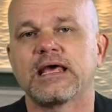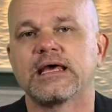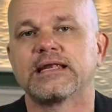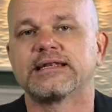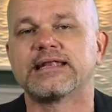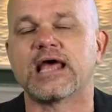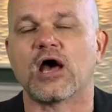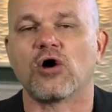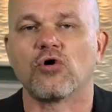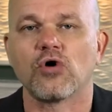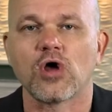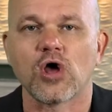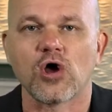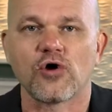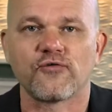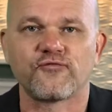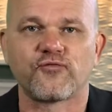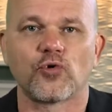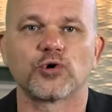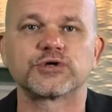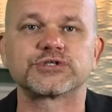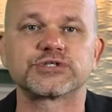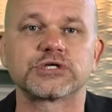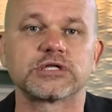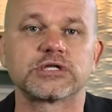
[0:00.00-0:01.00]
Now,
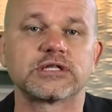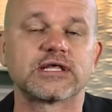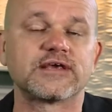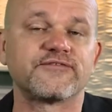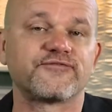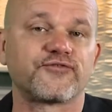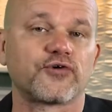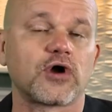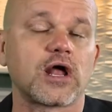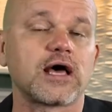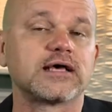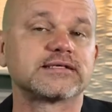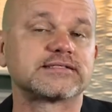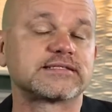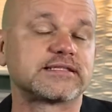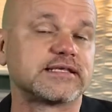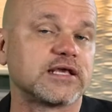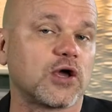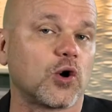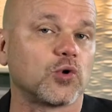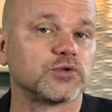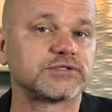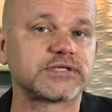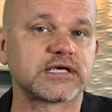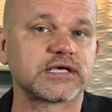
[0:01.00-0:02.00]
fortunately for us, the
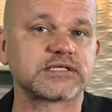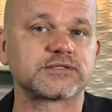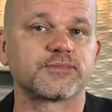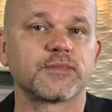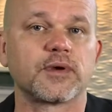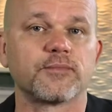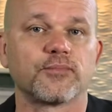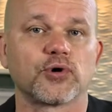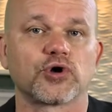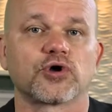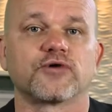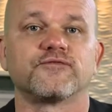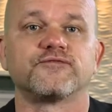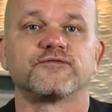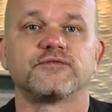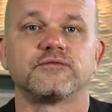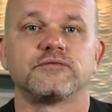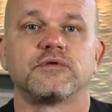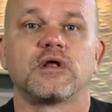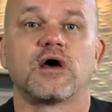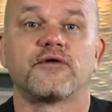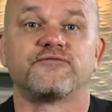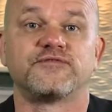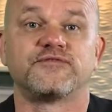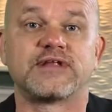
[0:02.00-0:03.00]
Old Testament book of,
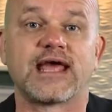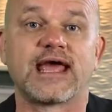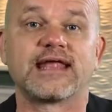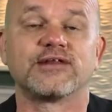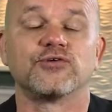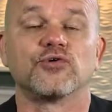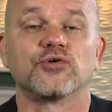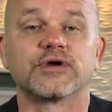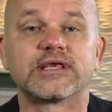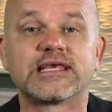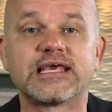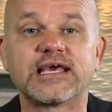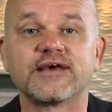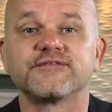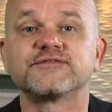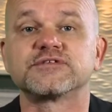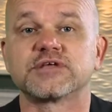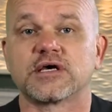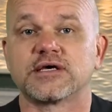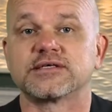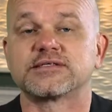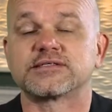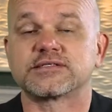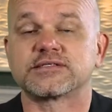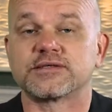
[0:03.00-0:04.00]
of Daniel gives
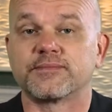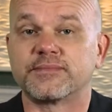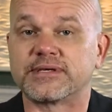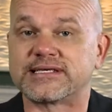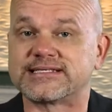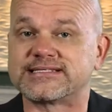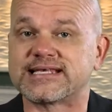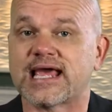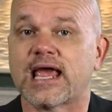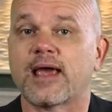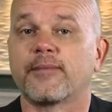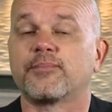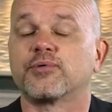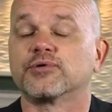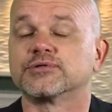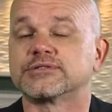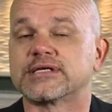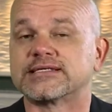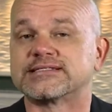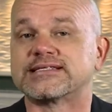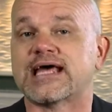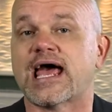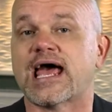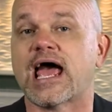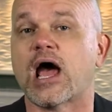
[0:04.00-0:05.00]
us some examples
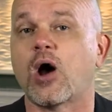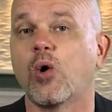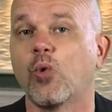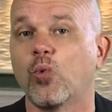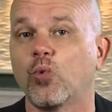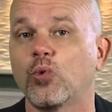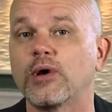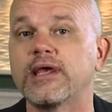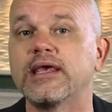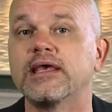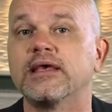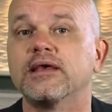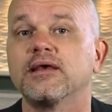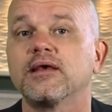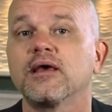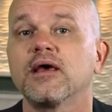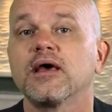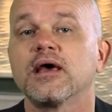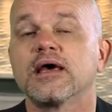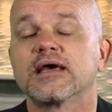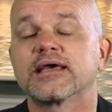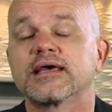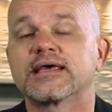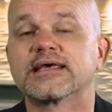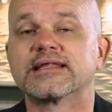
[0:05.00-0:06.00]
as to how we
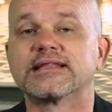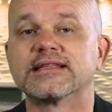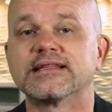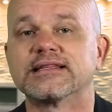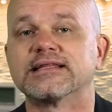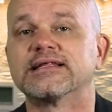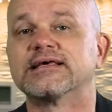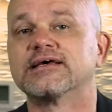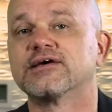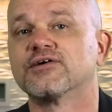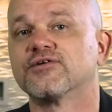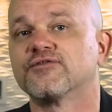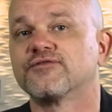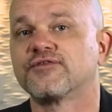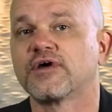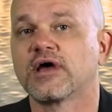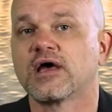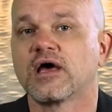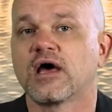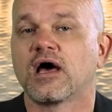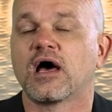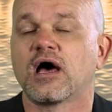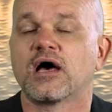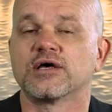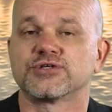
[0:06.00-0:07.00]
can live
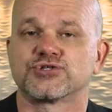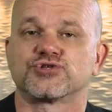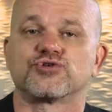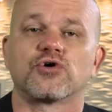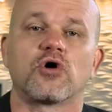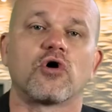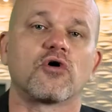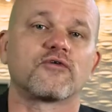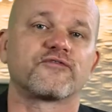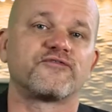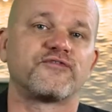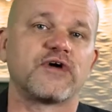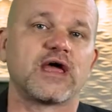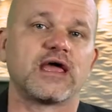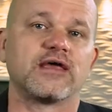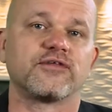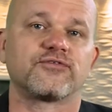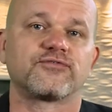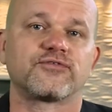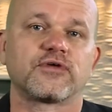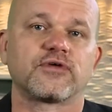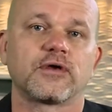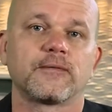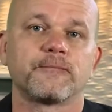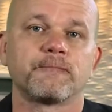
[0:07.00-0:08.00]
a strong
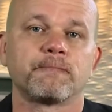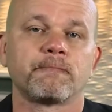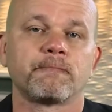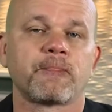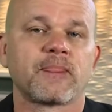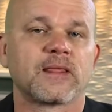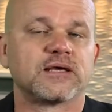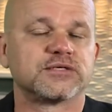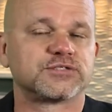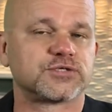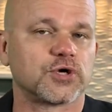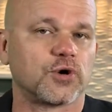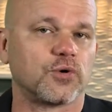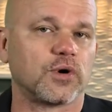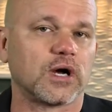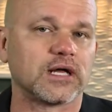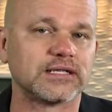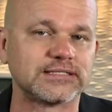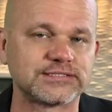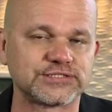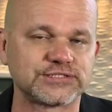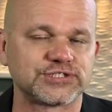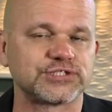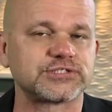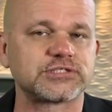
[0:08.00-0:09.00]
faith. So,
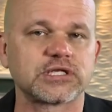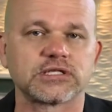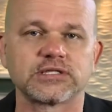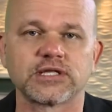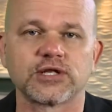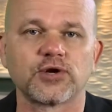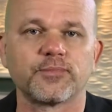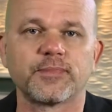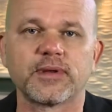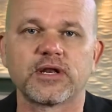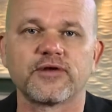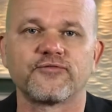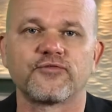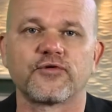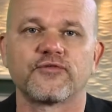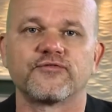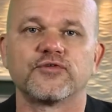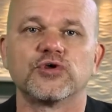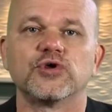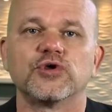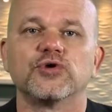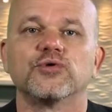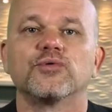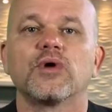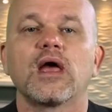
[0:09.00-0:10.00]
uh, just a little bit of
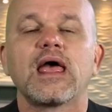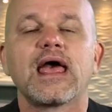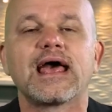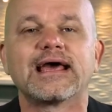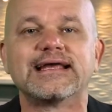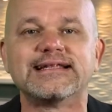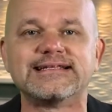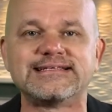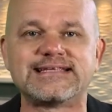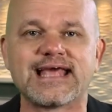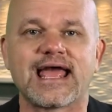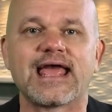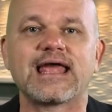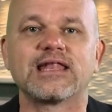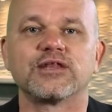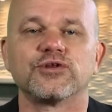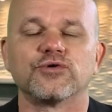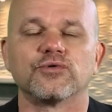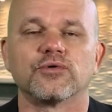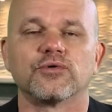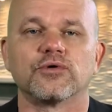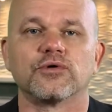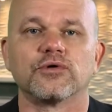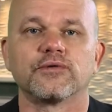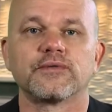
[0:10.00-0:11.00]
review.
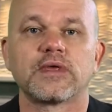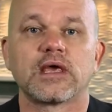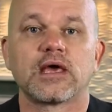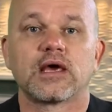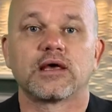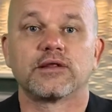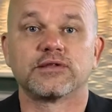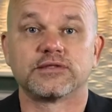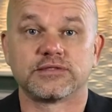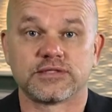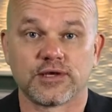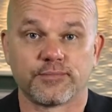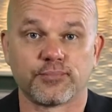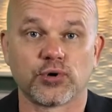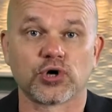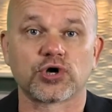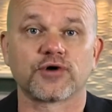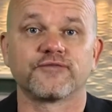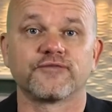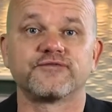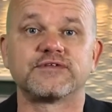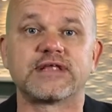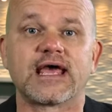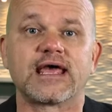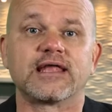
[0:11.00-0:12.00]
Daniel, the book
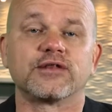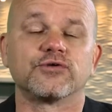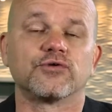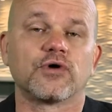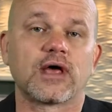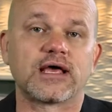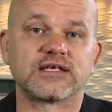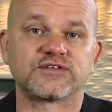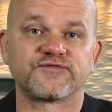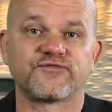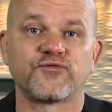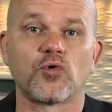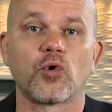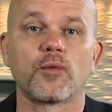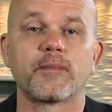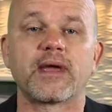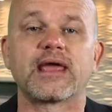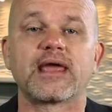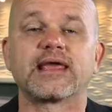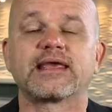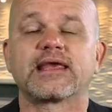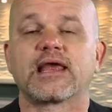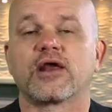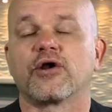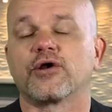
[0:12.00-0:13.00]
of Daniel has four
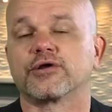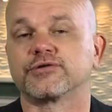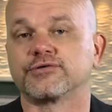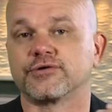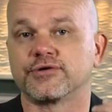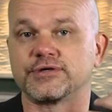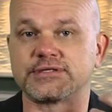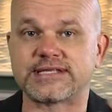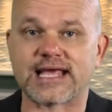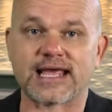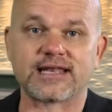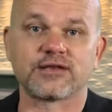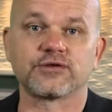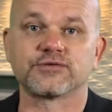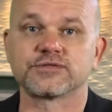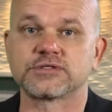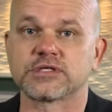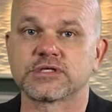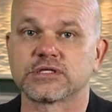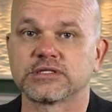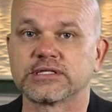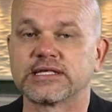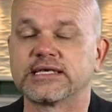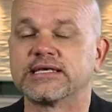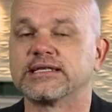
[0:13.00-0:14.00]
main characters. Daniel's
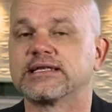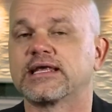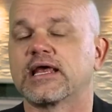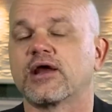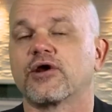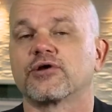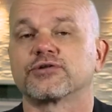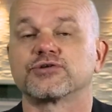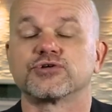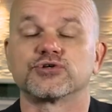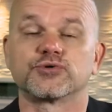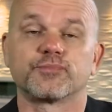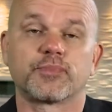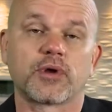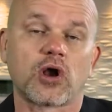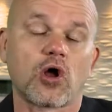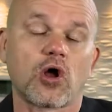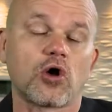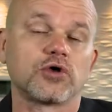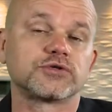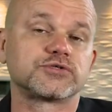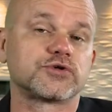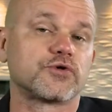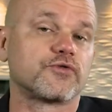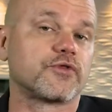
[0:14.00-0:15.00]
the lead character, but
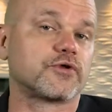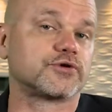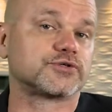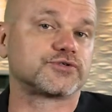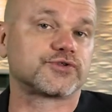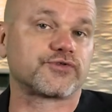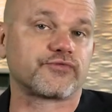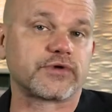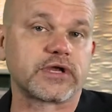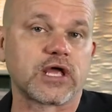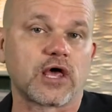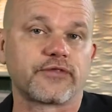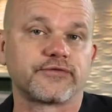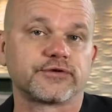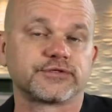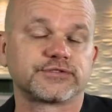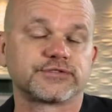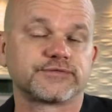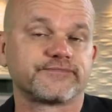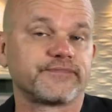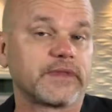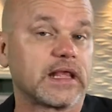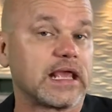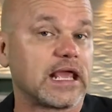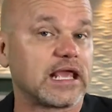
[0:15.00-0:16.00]
also there's three others.
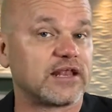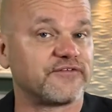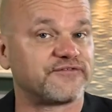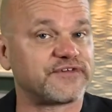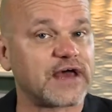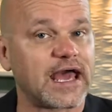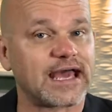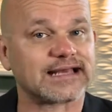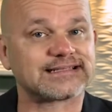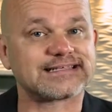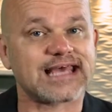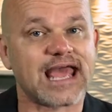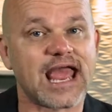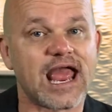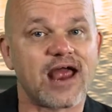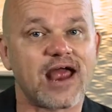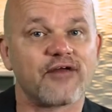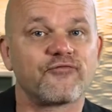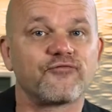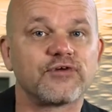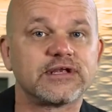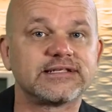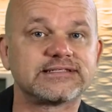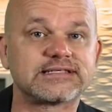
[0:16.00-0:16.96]
In fact, every